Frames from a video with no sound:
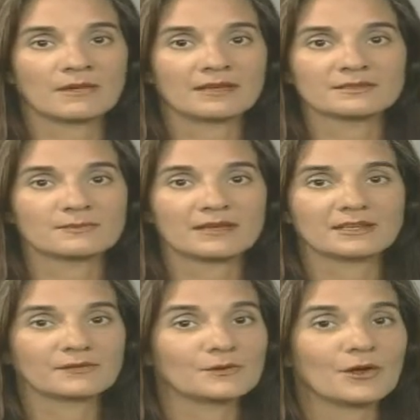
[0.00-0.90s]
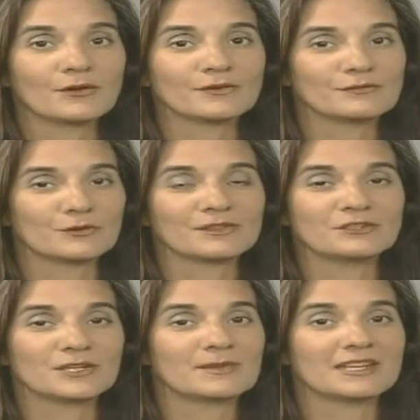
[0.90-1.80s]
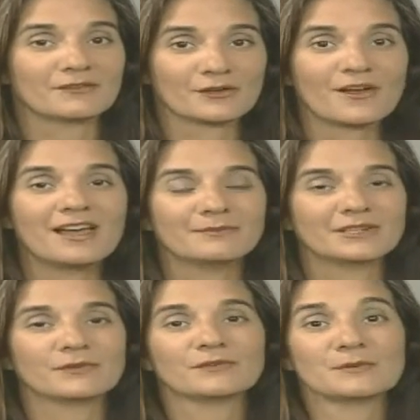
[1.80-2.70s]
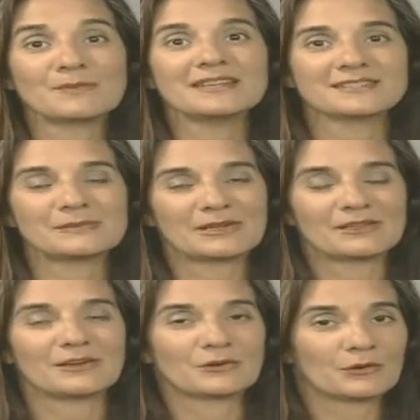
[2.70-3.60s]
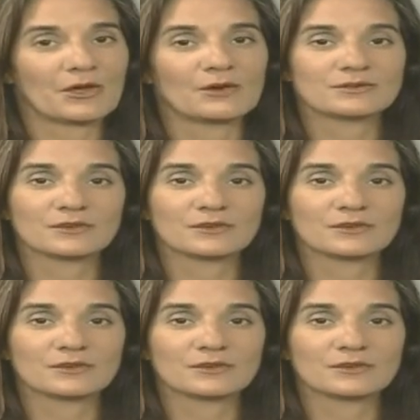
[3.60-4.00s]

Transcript: as many of you know, if you've joined the gym and never gone, but if you have to meet somebody there, you'll go.